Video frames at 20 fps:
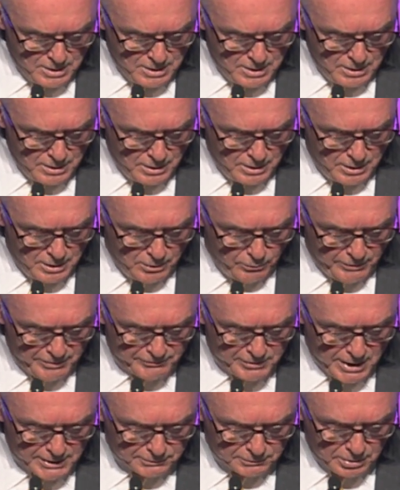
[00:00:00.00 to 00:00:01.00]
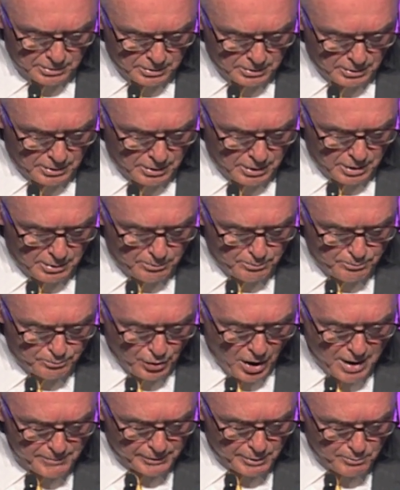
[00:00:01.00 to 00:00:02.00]
Uh, we've got uh,
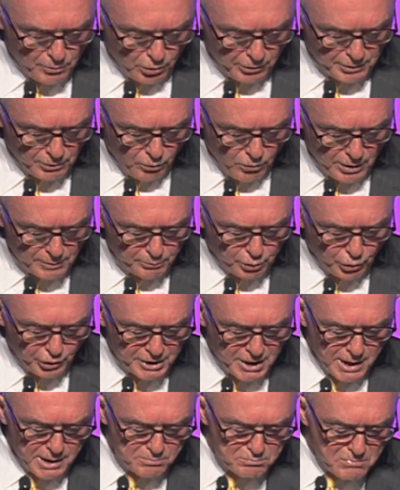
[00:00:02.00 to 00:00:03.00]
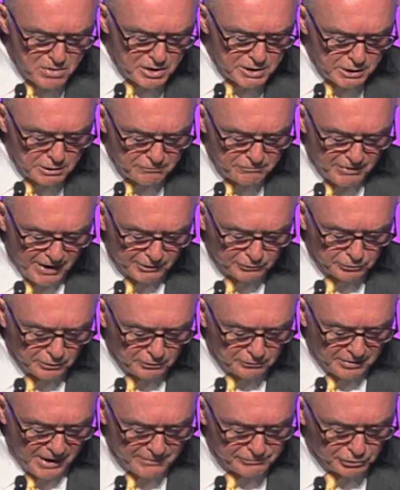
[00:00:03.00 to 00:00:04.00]
probably more than 1.8 million
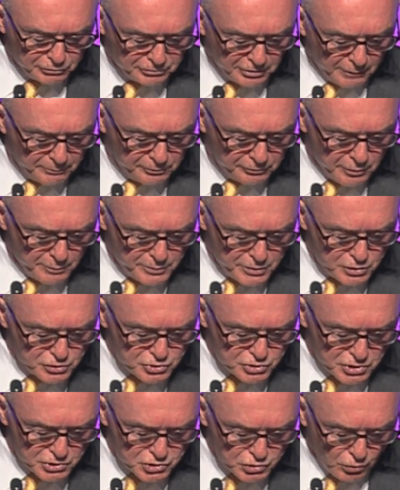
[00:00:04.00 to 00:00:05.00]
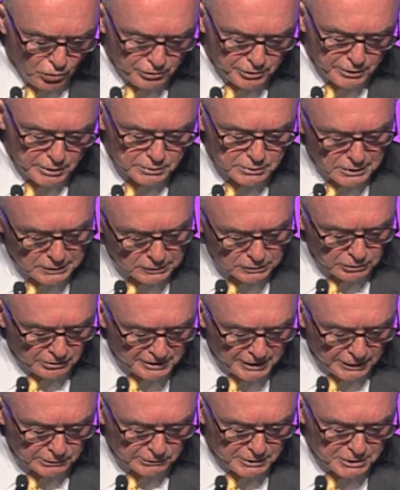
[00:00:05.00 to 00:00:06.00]
veterans have a substance abuse disorder
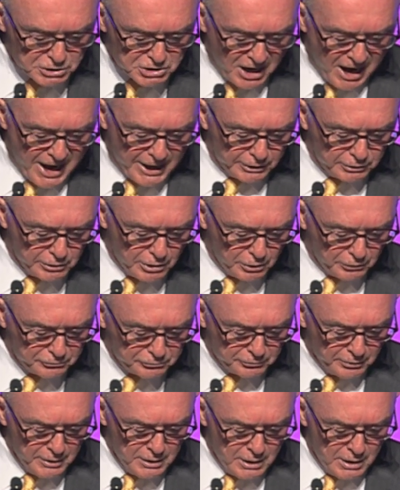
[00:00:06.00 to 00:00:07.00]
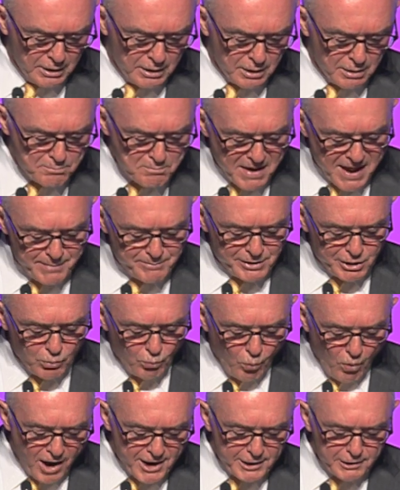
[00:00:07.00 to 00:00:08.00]
clinically diagnosed. Uh, maybe
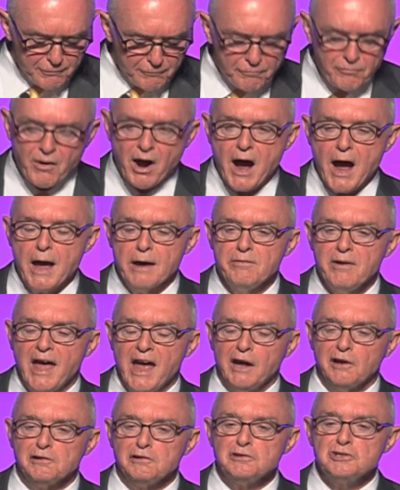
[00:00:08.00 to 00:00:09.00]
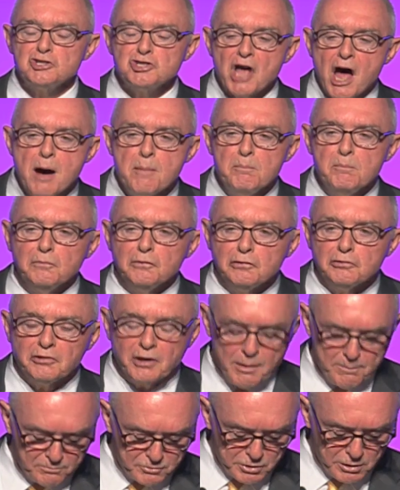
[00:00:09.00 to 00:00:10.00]
one in five has some
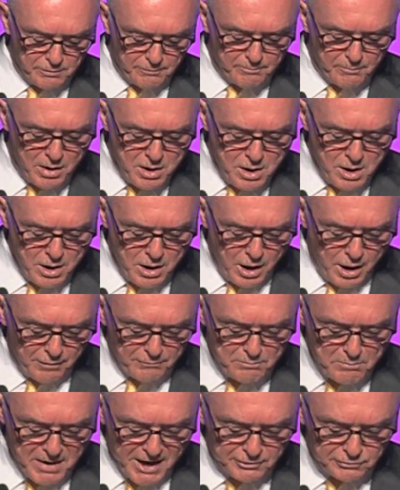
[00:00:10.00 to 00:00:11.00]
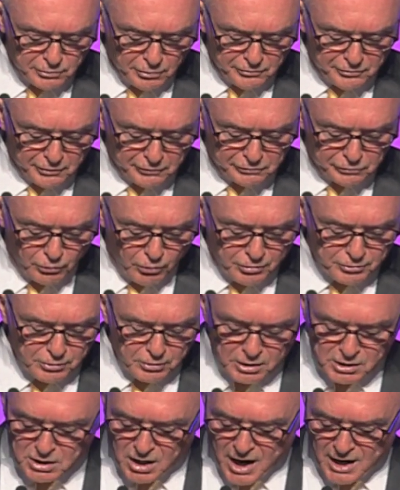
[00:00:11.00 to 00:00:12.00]
symptom of mental disorder
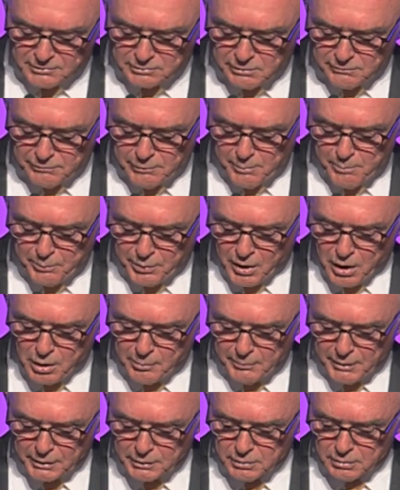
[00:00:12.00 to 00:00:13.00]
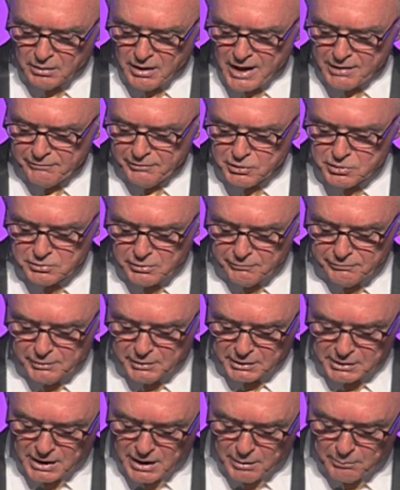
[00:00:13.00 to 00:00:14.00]
or cognitive impairment, a lot of it driven
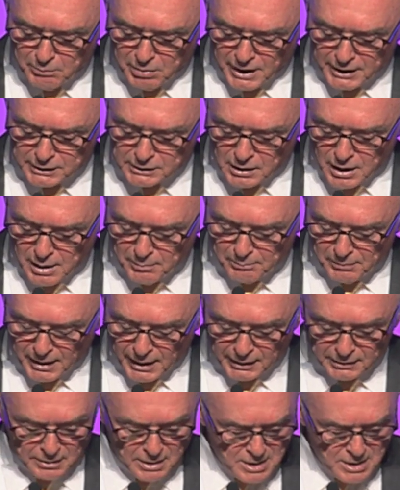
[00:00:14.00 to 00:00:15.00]
again by combat.